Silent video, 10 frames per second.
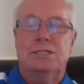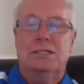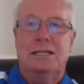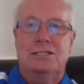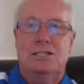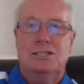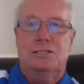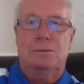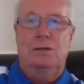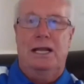besides
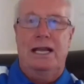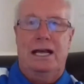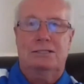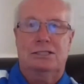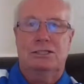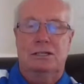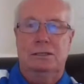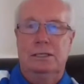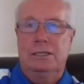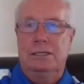just supply
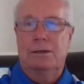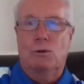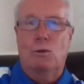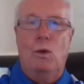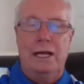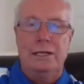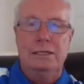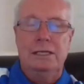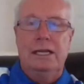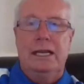oxygen. Number
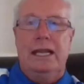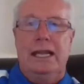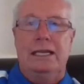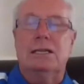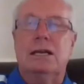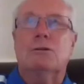one, it